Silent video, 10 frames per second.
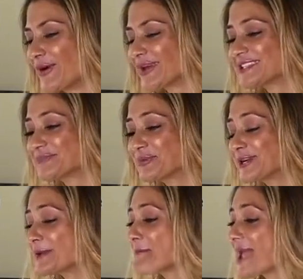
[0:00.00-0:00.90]
Well, it's
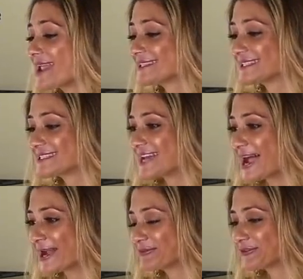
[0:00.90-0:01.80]
pretty amazing
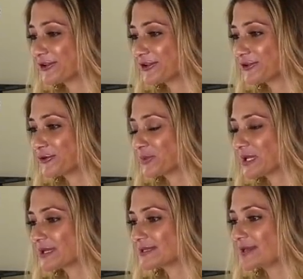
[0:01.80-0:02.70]
time for you
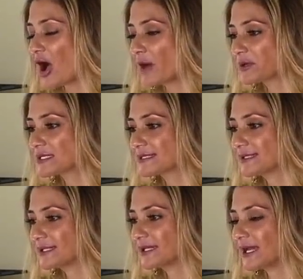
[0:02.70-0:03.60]
because
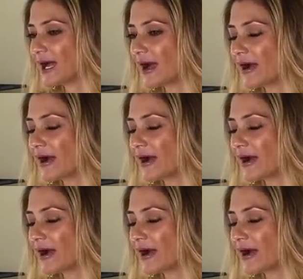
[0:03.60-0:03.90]
obviously,